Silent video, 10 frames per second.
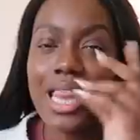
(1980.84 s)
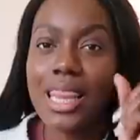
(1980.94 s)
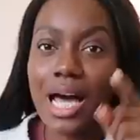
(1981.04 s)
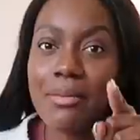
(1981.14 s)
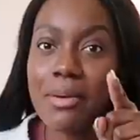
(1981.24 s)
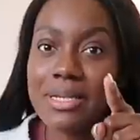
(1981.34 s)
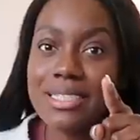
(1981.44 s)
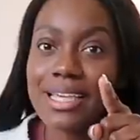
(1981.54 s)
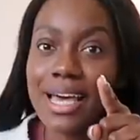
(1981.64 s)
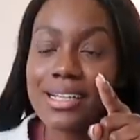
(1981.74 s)
that I'm a bit
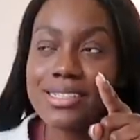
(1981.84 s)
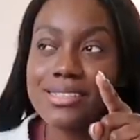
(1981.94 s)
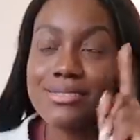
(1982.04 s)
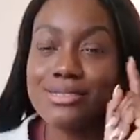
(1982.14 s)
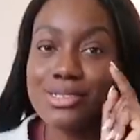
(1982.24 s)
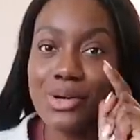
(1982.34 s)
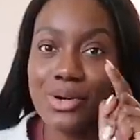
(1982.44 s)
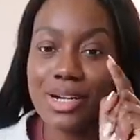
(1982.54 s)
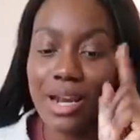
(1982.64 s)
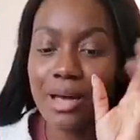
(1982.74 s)
scared, not
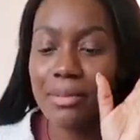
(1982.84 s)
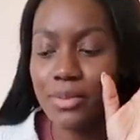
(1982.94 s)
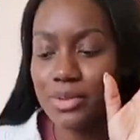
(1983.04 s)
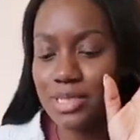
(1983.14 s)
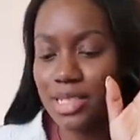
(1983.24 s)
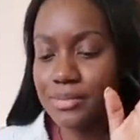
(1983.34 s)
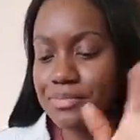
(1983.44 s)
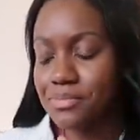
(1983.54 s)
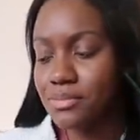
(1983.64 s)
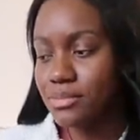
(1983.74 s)
gonna lie, but we'll see.
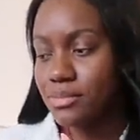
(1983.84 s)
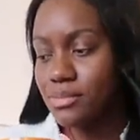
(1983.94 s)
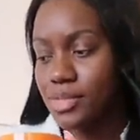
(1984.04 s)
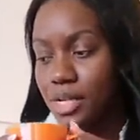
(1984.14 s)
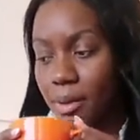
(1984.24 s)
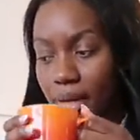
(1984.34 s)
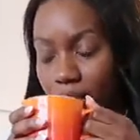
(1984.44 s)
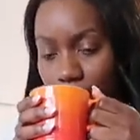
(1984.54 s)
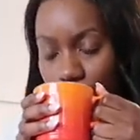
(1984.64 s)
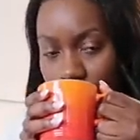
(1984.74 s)

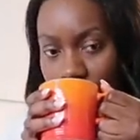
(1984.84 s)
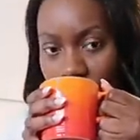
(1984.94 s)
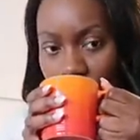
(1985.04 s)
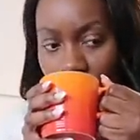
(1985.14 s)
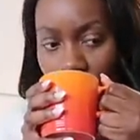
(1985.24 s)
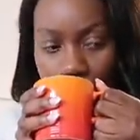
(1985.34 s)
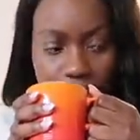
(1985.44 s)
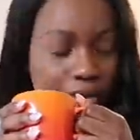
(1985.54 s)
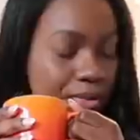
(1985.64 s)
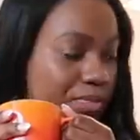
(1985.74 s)
Anyway, coffee.
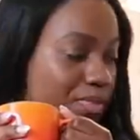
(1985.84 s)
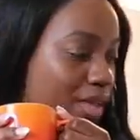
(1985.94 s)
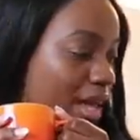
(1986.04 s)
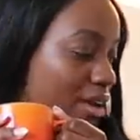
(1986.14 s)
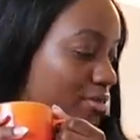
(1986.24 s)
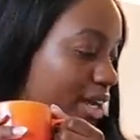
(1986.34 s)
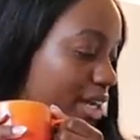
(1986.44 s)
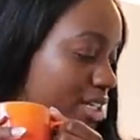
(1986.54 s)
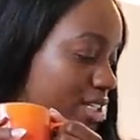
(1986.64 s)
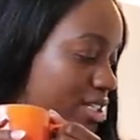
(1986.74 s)
Hey
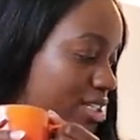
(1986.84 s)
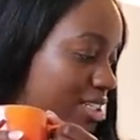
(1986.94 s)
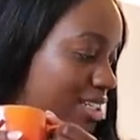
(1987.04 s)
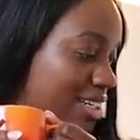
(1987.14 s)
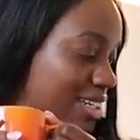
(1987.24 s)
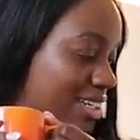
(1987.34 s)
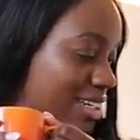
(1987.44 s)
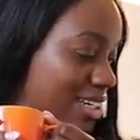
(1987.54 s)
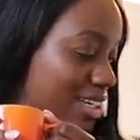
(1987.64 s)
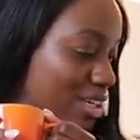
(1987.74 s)
Rich,
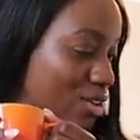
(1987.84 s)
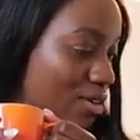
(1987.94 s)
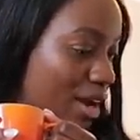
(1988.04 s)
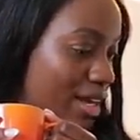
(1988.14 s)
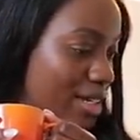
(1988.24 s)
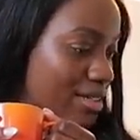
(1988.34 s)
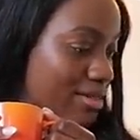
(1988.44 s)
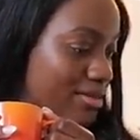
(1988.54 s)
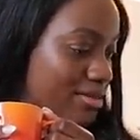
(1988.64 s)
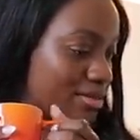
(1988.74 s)
you alright?
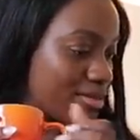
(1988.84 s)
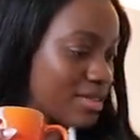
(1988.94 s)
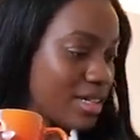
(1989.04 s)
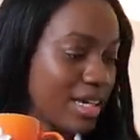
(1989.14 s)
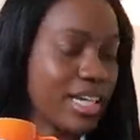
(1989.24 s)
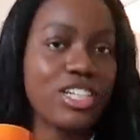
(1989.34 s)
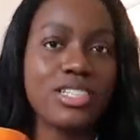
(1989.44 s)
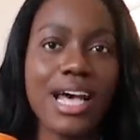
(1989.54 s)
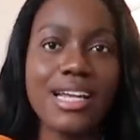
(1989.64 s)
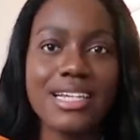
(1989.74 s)
He
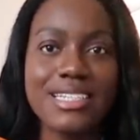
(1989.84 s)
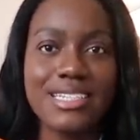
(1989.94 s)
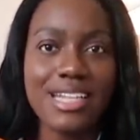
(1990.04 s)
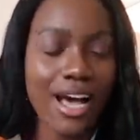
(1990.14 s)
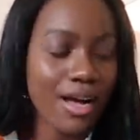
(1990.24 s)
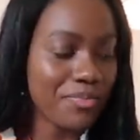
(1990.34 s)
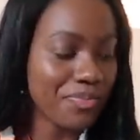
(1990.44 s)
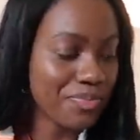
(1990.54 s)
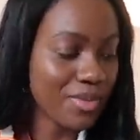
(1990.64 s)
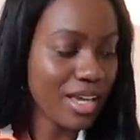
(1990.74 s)
just had his
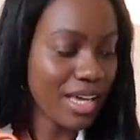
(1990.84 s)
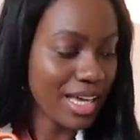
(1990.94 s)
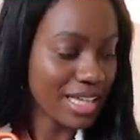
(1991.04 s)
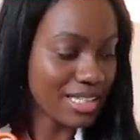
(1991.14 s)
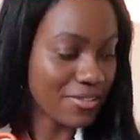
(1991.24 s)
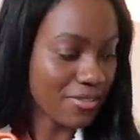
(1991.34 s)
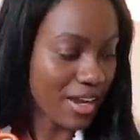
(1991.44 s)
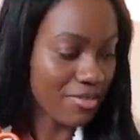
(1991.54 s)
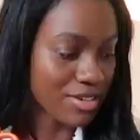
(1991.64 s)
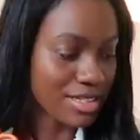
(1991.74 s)
um his
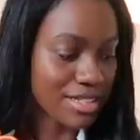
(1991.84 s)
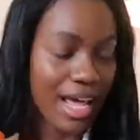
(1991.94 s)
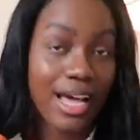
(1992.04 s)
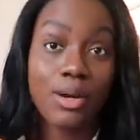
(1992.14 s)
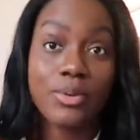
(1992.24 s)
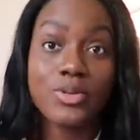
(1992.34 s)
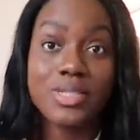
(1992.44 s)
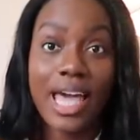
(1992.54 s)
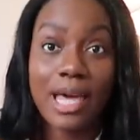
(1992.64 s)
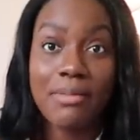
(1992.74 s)
favorite snack, which
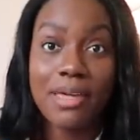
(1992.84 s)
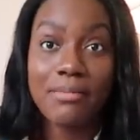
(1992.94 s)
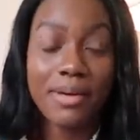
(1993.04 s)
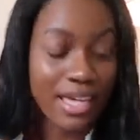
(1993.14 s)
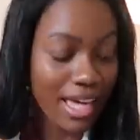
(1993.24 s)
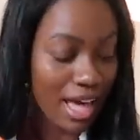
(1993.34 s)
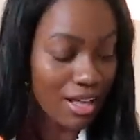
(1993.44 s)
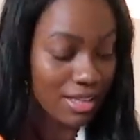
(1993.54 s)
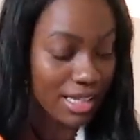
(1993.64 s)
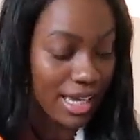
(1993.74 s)
was A P P
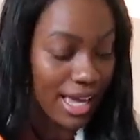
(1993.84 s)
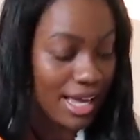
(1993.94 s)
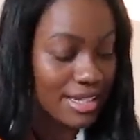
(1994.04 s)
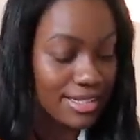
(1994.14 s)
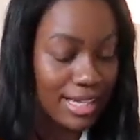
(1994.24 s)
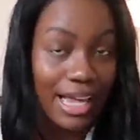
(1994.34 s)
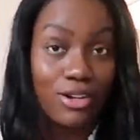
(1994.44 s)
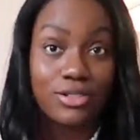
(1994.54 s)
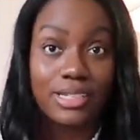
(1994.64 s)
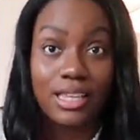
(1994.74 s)
L E S.
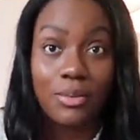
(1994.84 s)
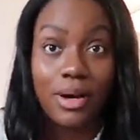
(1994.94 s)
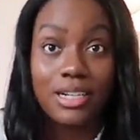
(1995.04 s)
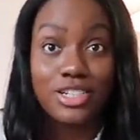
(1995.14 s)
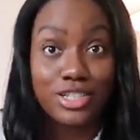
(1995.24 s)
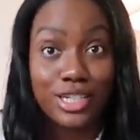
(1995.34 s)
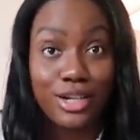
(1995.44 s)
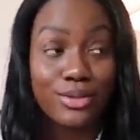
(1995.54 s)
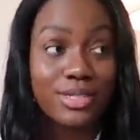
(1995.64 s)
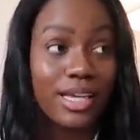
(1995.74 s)
Cannot say the word because he
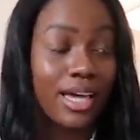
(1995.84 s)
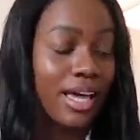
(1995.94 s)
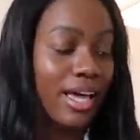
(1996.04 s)
knows it.